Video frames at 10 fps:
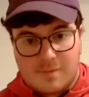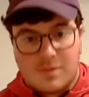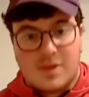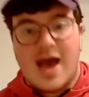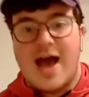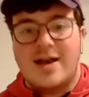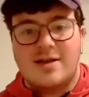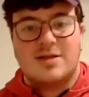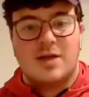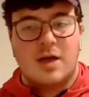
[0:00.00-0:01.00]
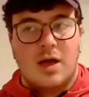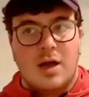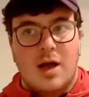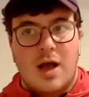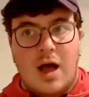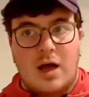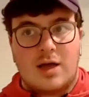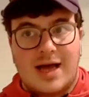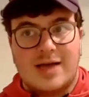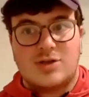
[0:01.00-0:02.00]
Yeah, and
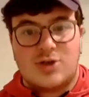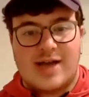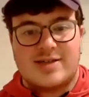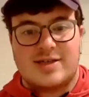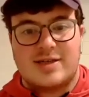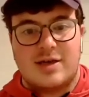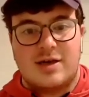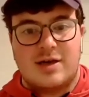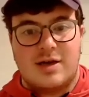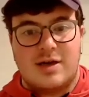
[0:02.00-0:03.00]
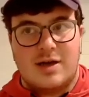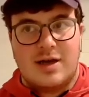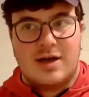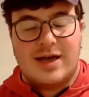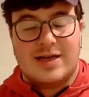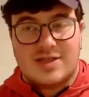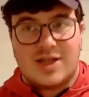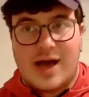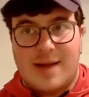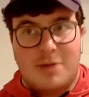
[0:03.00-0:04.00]
Kyle Trask is the
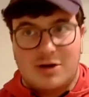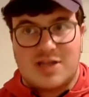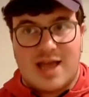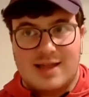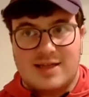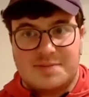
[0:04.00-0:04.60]
guy most likely to